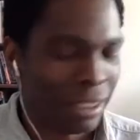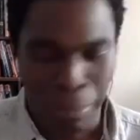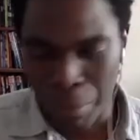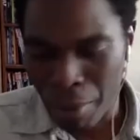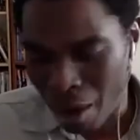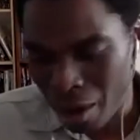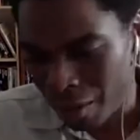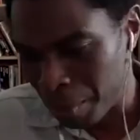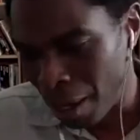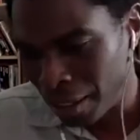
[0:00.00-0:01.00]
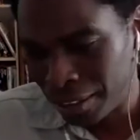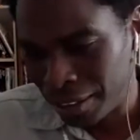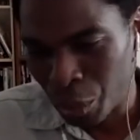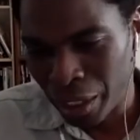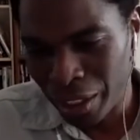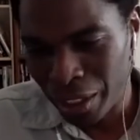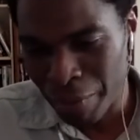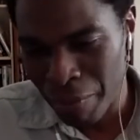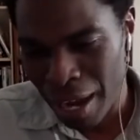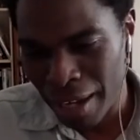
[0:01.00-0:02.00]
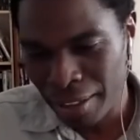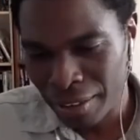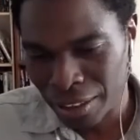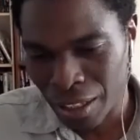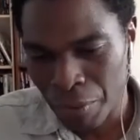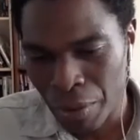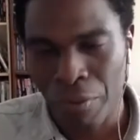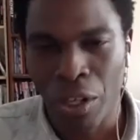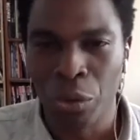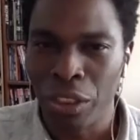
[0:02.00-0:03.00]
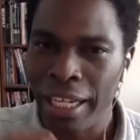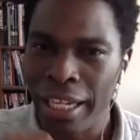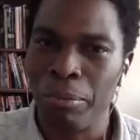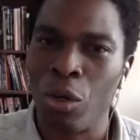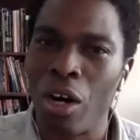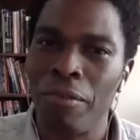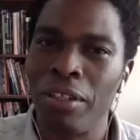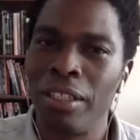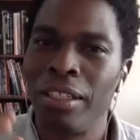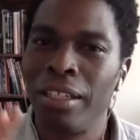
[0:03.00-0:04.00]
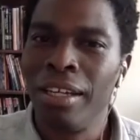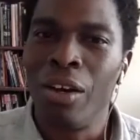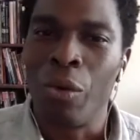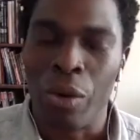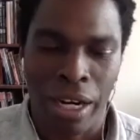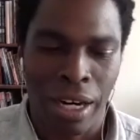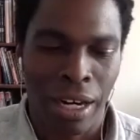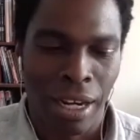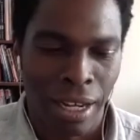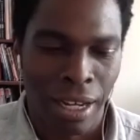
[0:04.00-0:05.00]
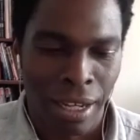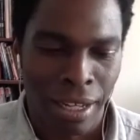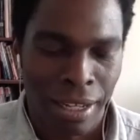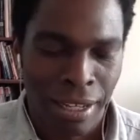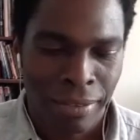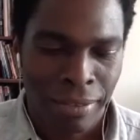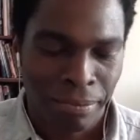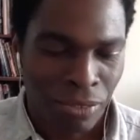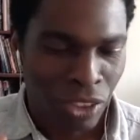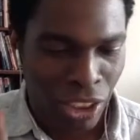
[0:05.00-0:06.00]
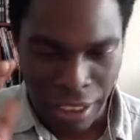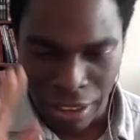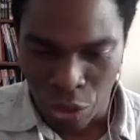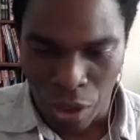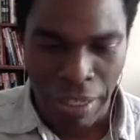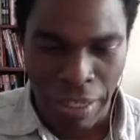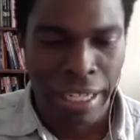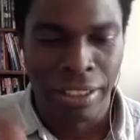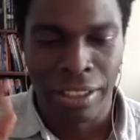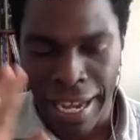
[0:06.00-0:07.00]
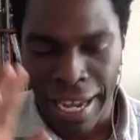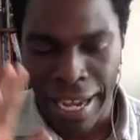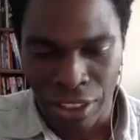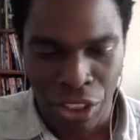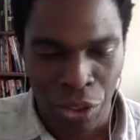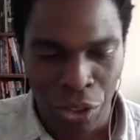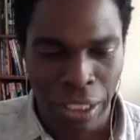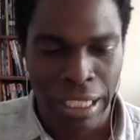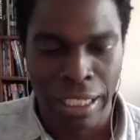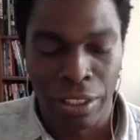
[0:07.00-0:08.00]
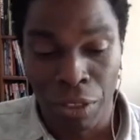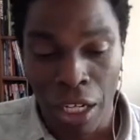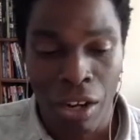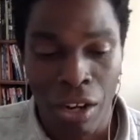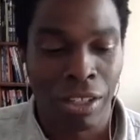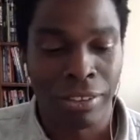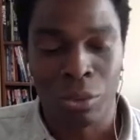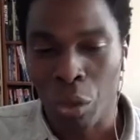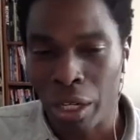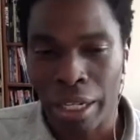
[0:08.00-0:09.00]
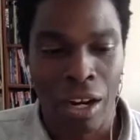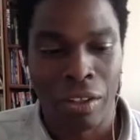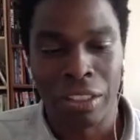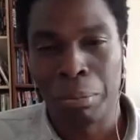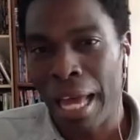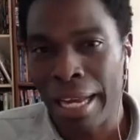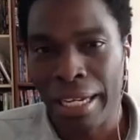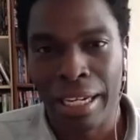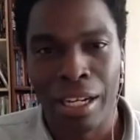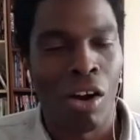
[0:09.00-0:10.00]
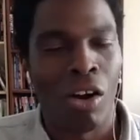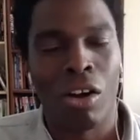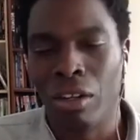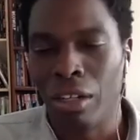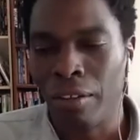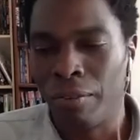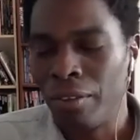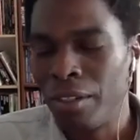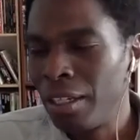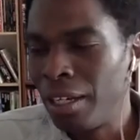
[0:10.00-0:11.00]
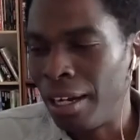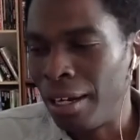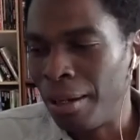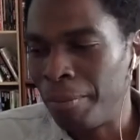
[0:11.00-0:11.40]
part of the process where you can find yourself in a flow state more often, where you're just like sort of in it and you're executing and you've done all this work and all this planning and all of